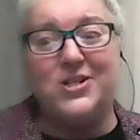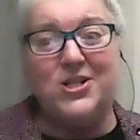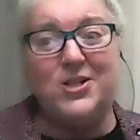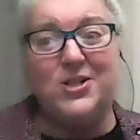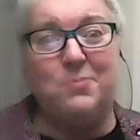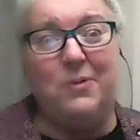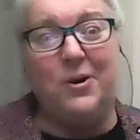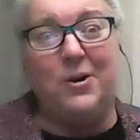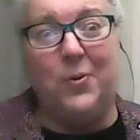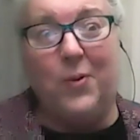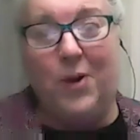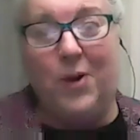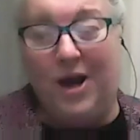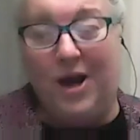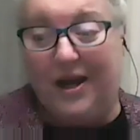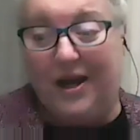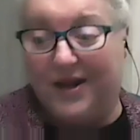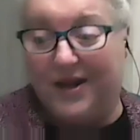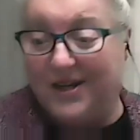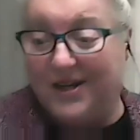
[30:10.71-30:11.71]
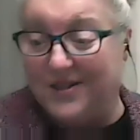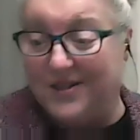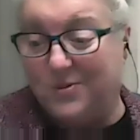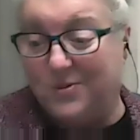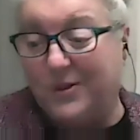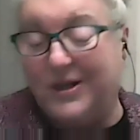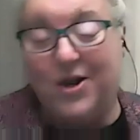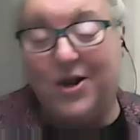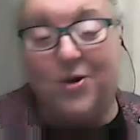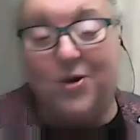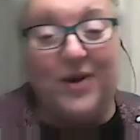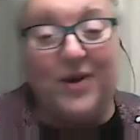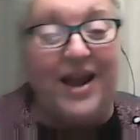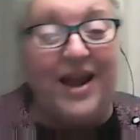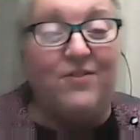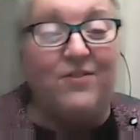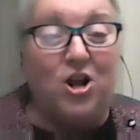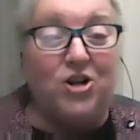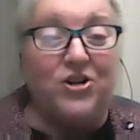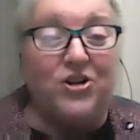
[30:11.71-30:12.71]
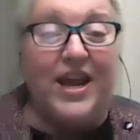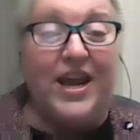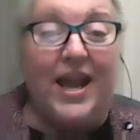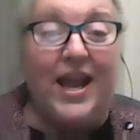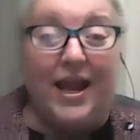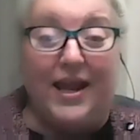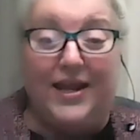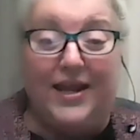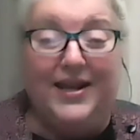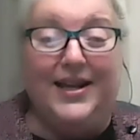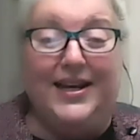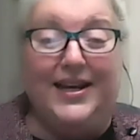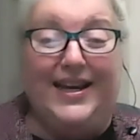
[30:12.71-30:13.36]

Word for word: just pick one because we don't have all day.